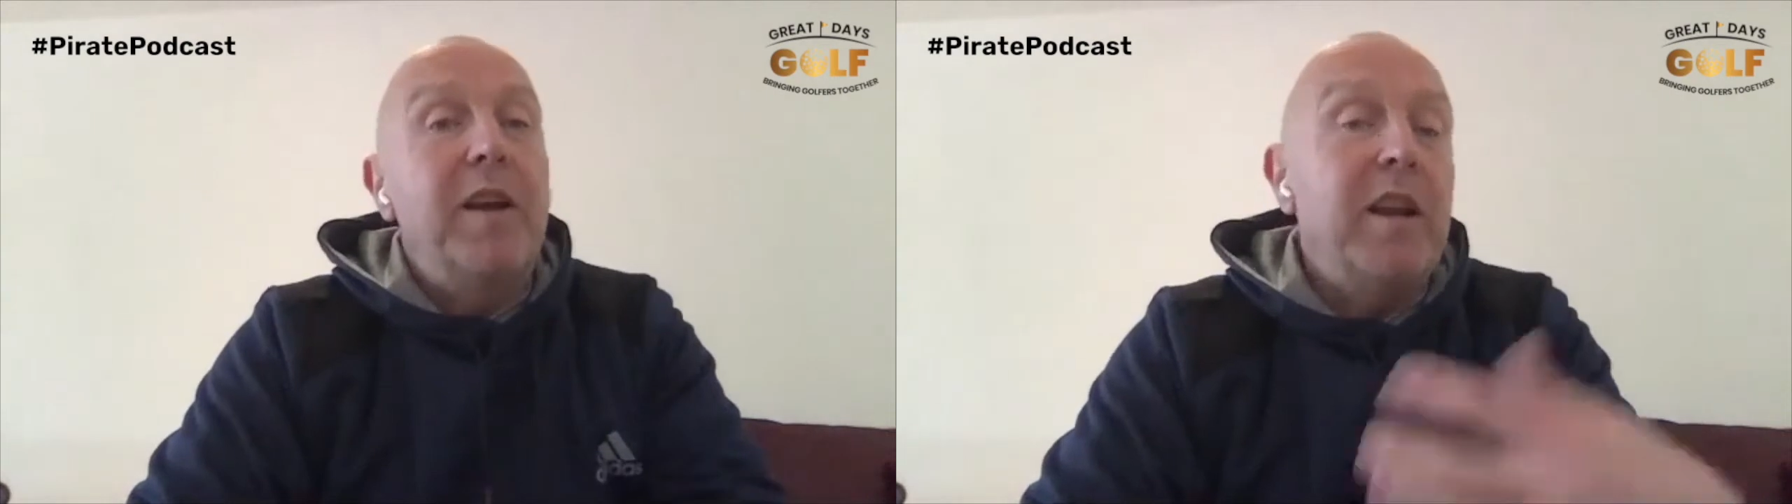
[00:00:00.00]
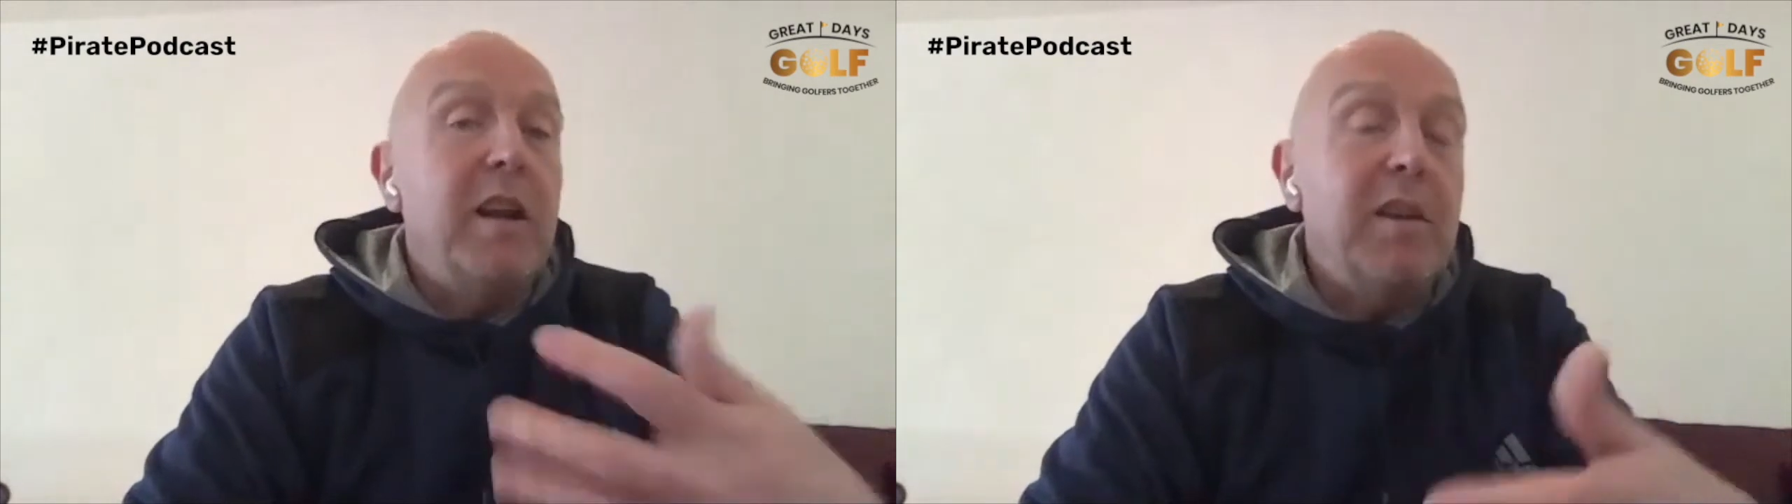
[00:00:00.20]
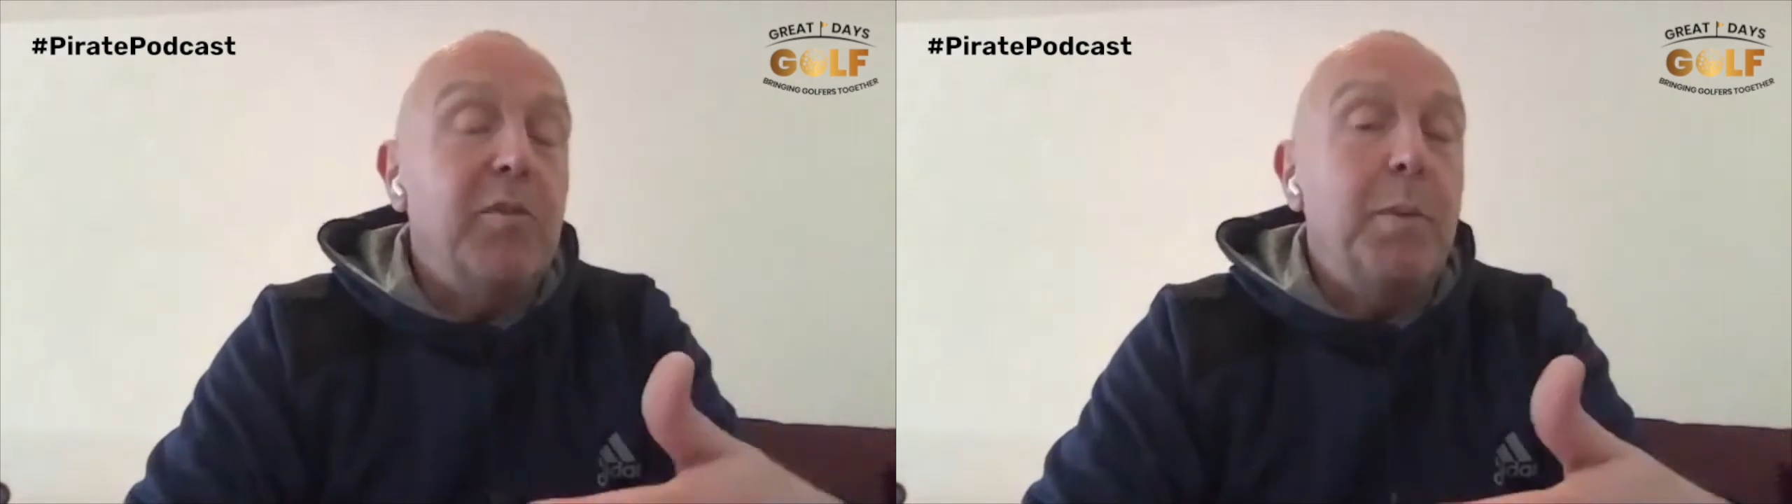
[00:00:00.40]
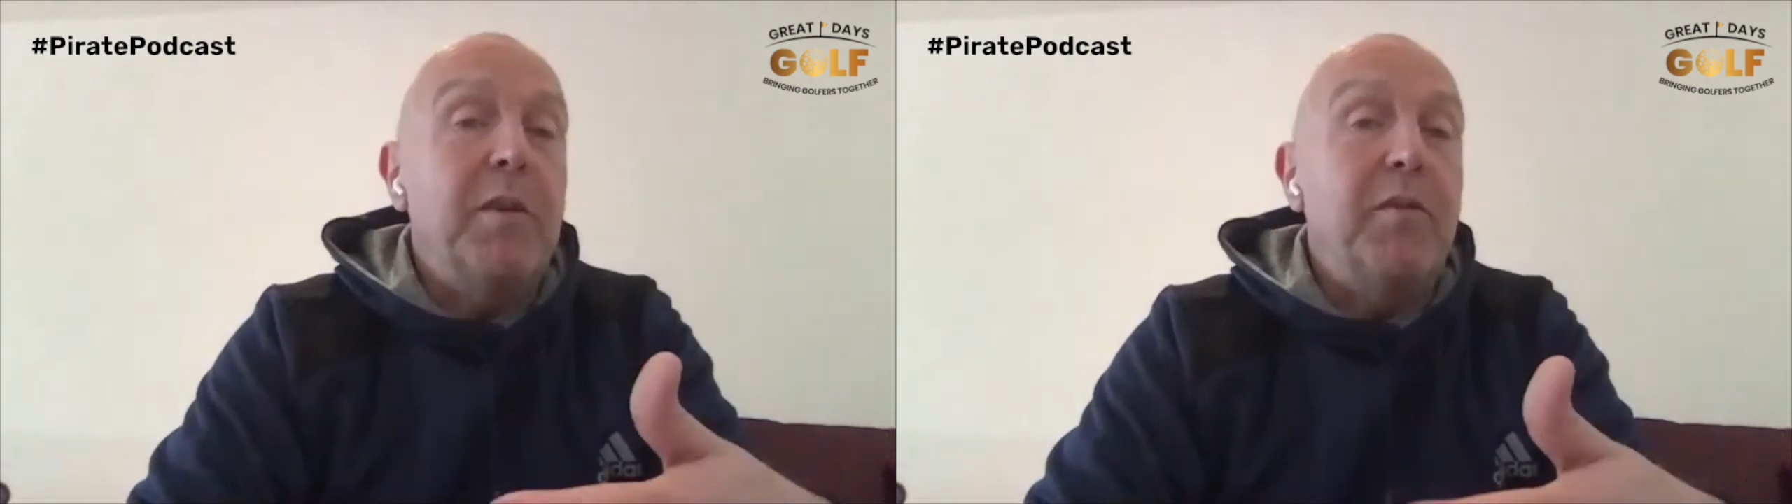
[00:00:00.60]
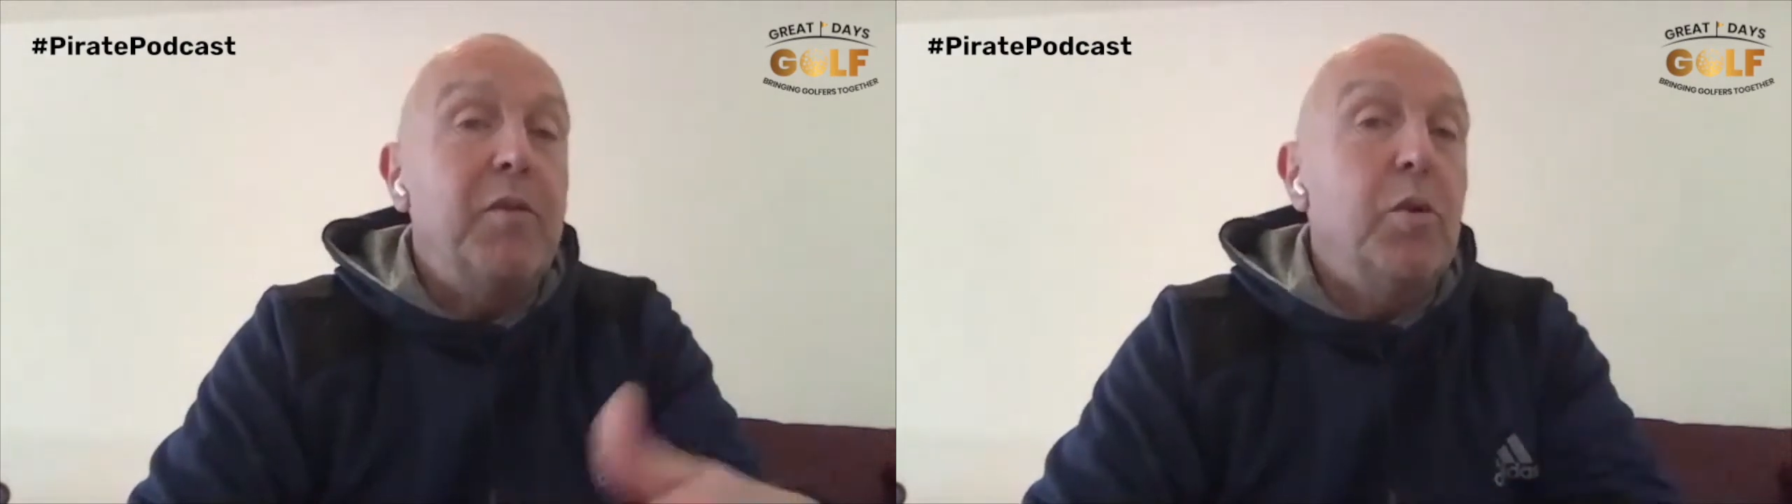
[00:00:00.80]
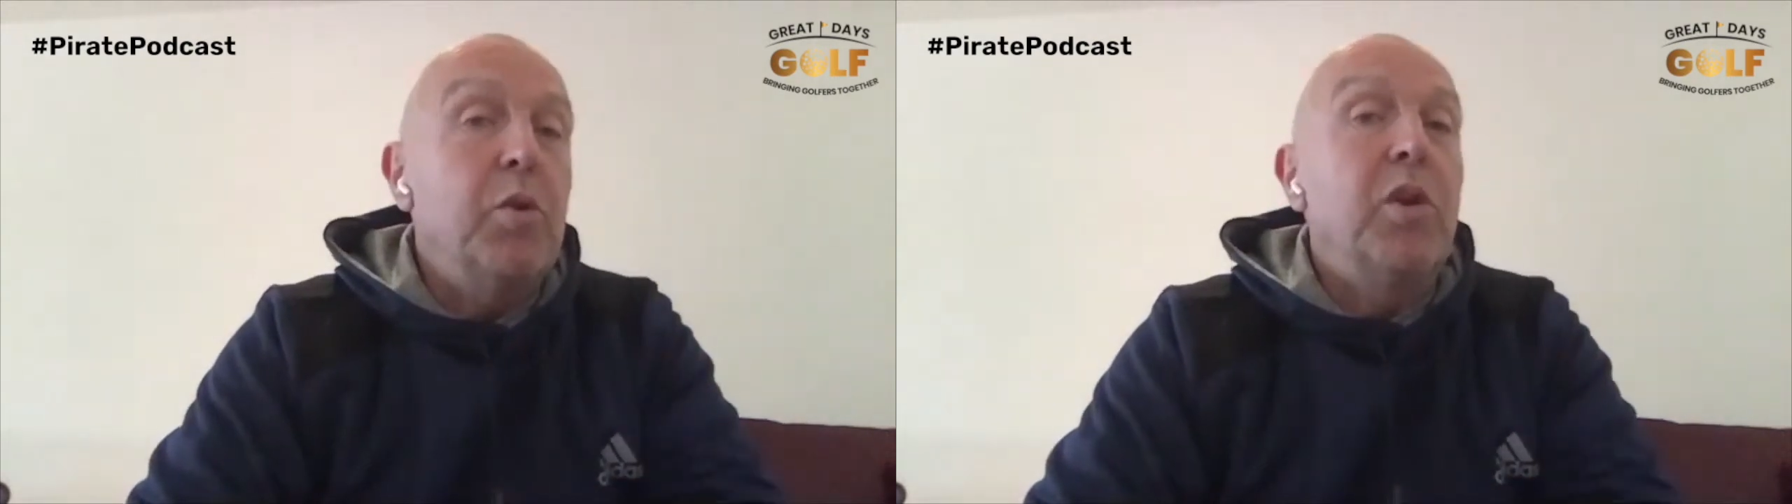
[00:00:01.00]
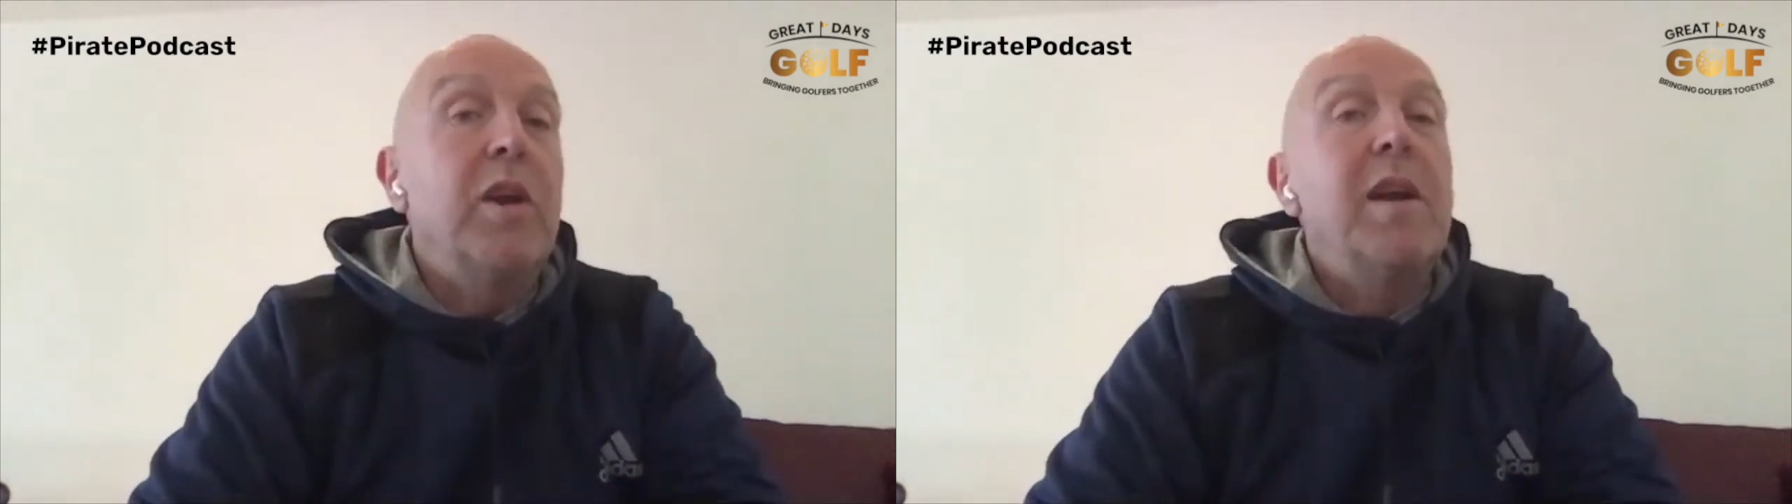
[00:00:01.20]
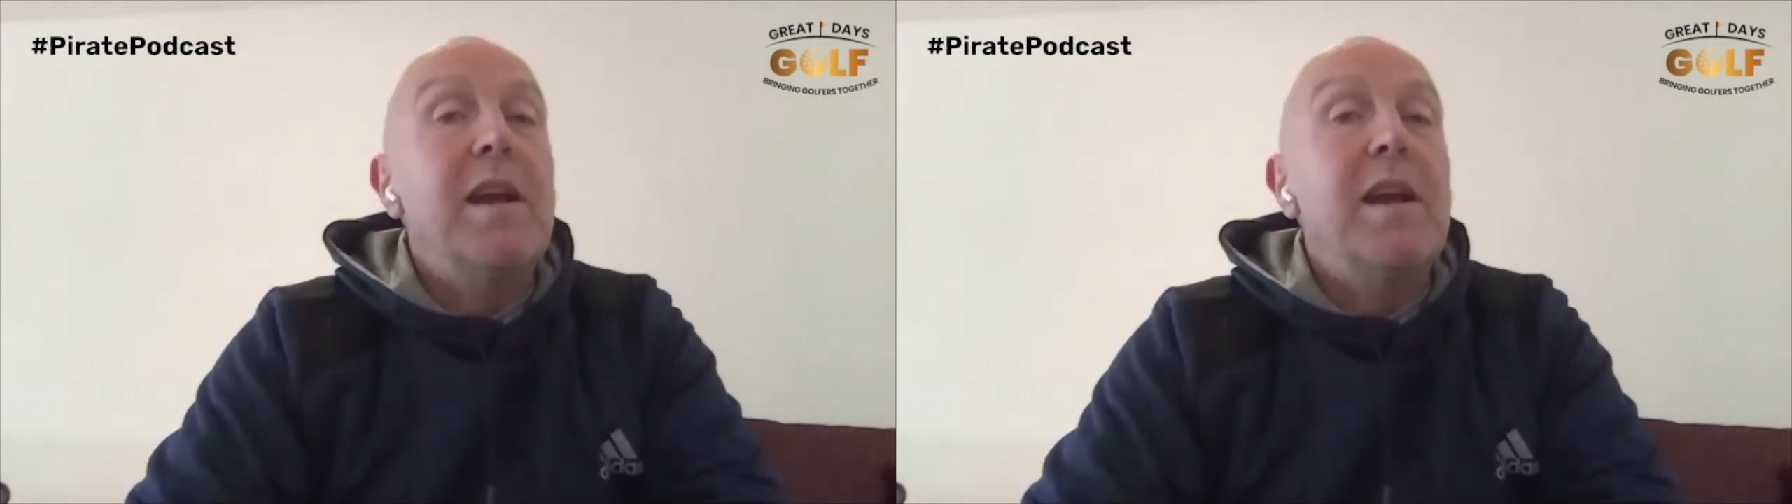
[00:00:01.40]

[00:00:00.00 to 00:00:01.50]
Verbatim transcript: and a nice bit of food